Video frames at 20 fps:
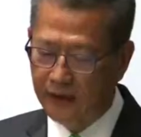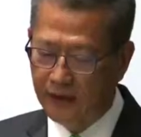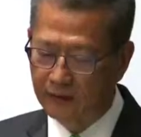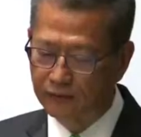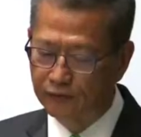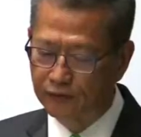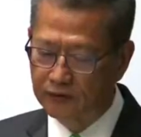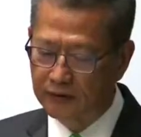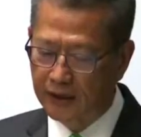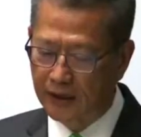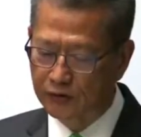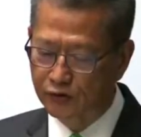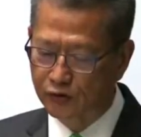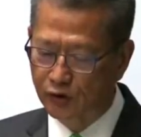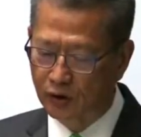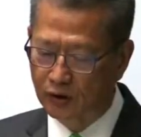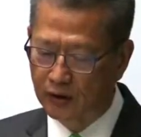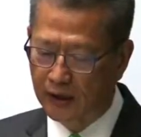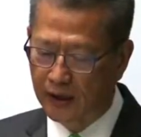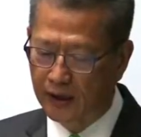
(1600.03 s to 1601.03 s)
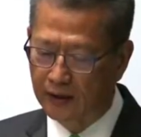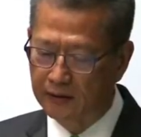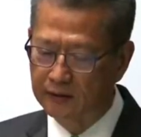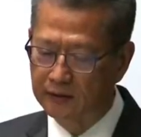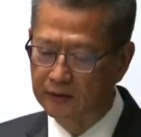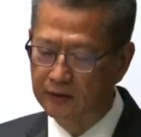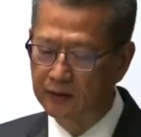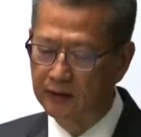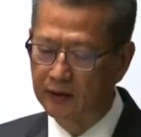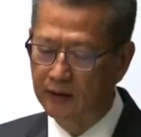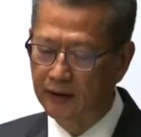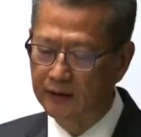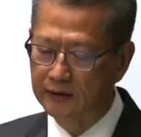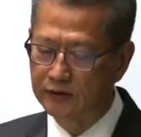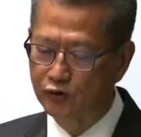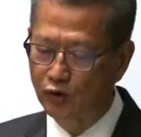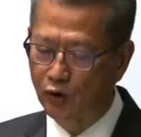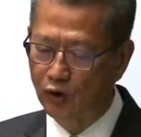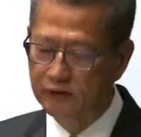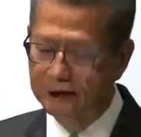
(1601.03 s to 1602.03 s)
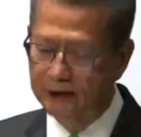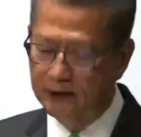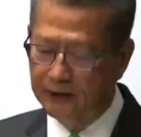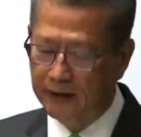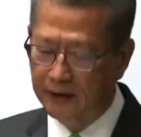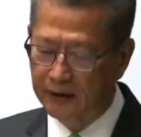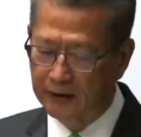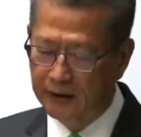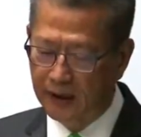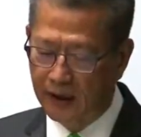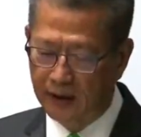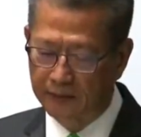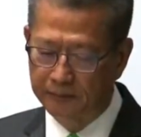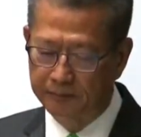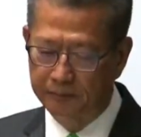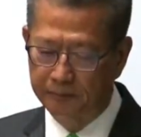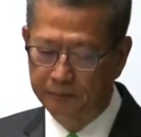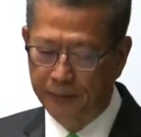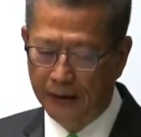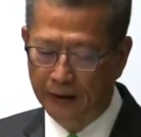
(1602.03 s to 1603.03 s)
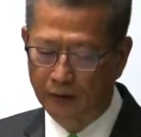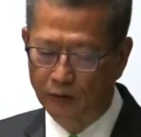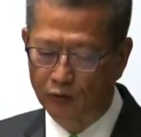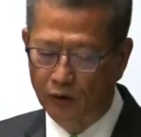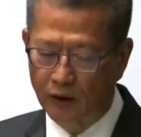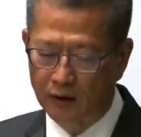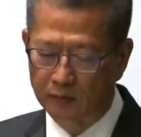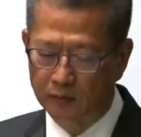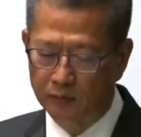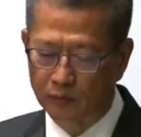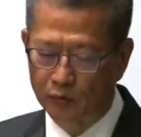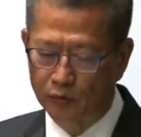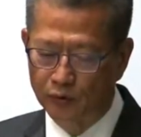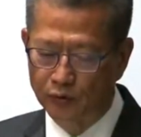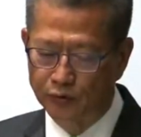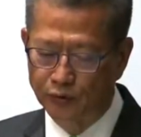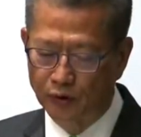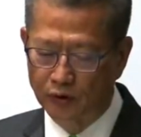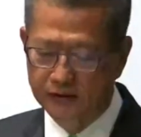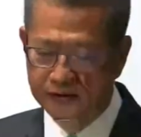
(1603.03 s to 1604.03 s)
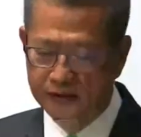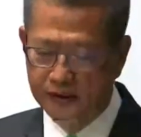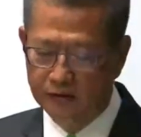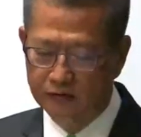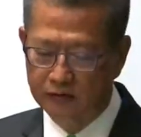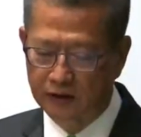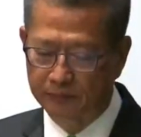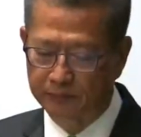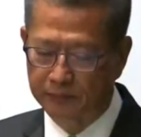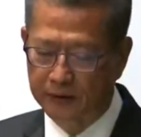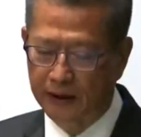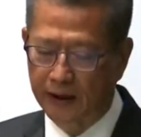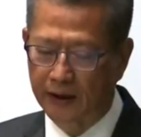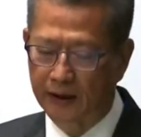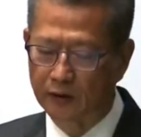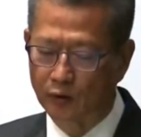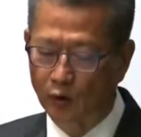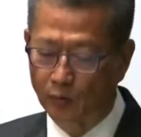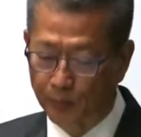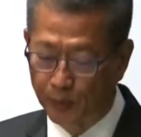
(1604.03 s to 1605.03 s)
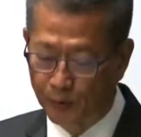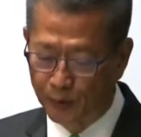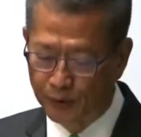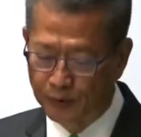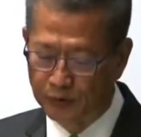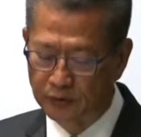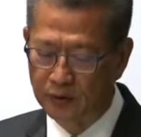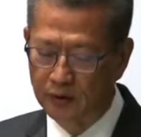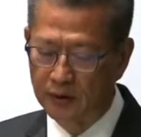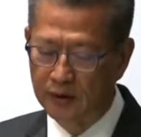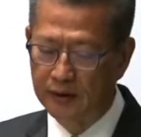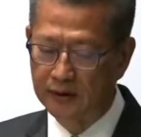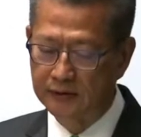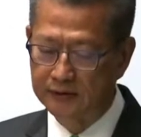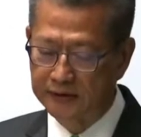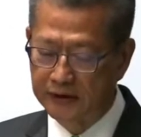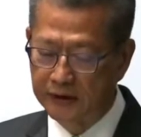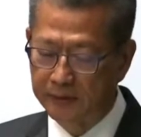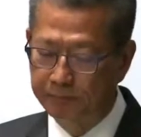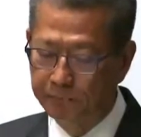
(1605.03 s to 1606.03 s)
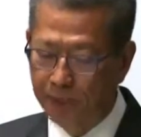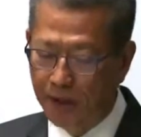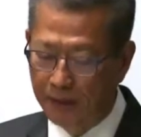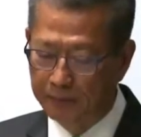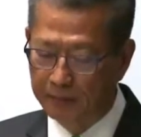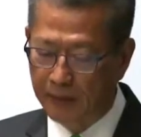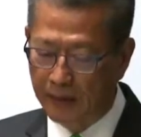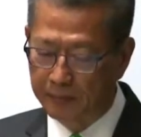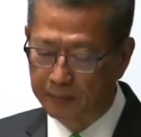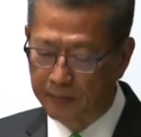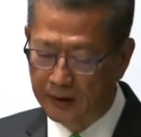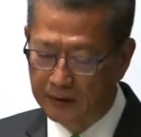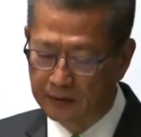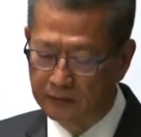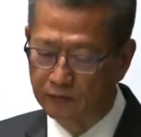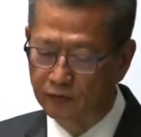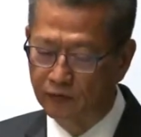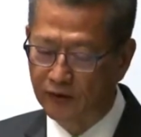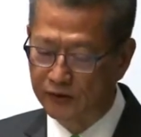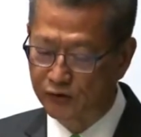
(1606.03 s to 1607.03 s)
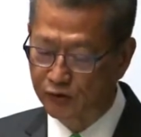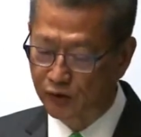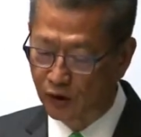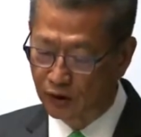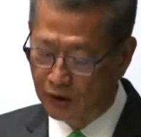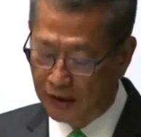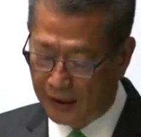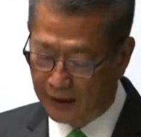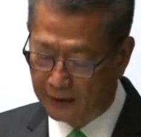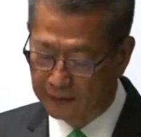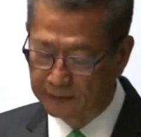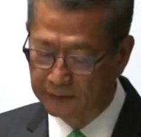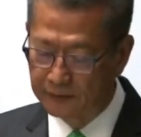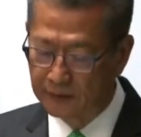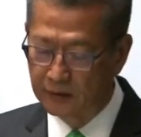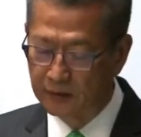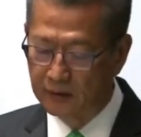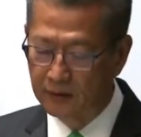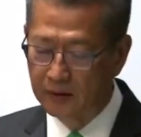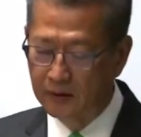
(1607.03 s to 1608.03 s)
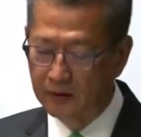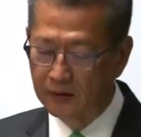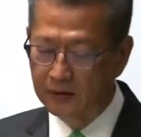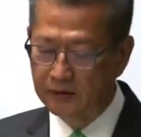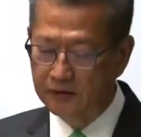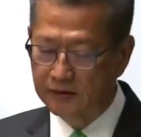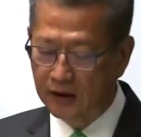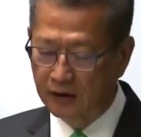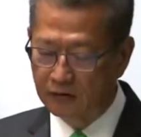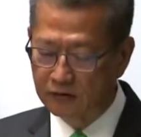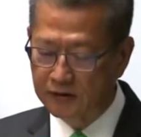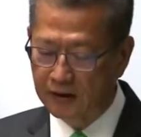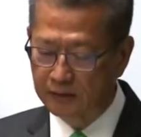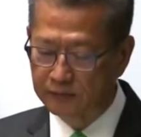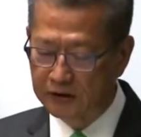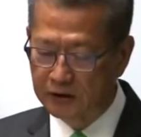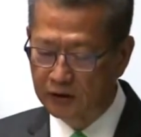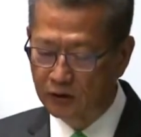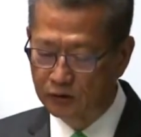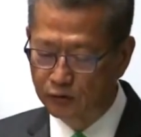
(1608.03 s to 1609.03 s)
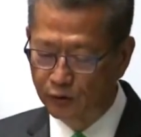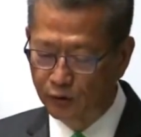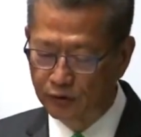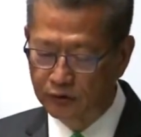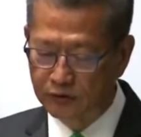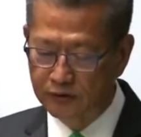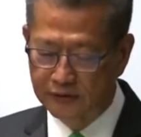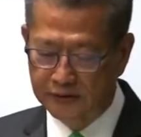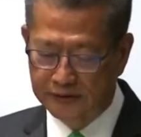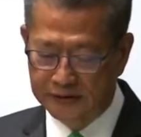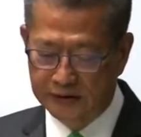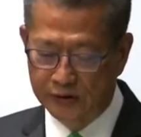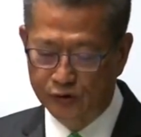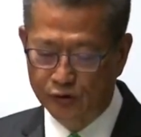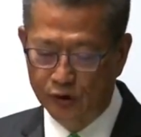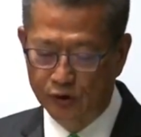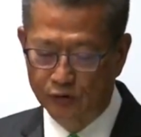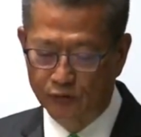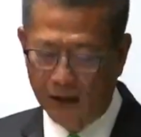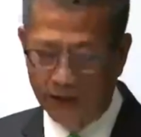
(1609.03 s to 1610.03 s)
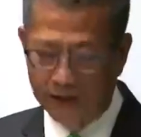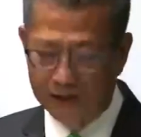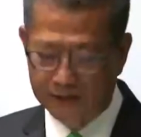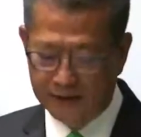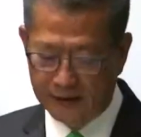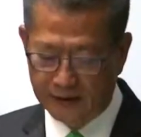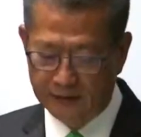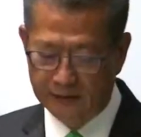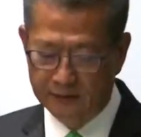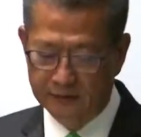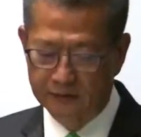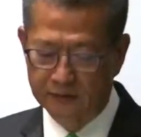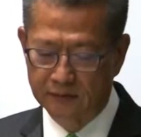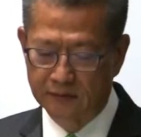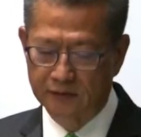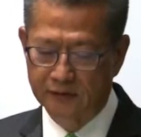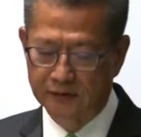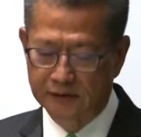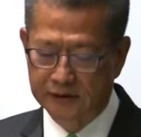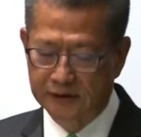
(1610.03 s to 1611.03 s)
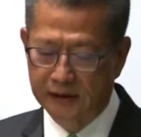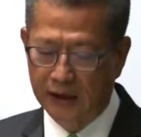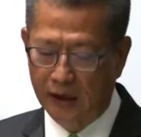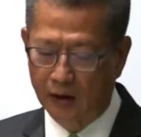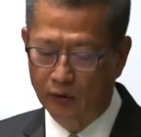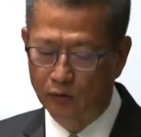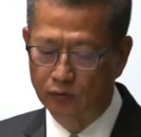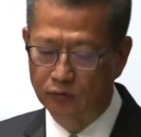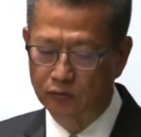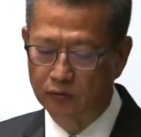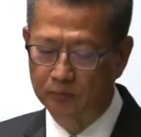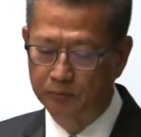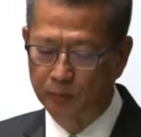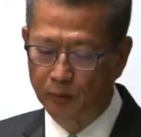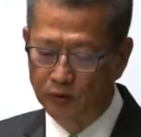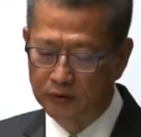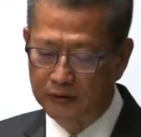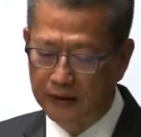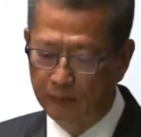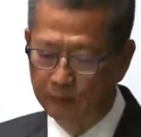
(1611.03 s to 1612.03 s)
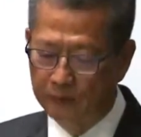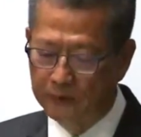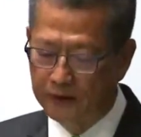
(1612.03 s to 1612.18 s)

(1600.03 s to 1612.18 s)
The government will offer a guarantee for loans provided under the scheme. The maximum loan amount per applicant is set at six times of his or her average monthly income during employment, subject to a ceiling of $80,000.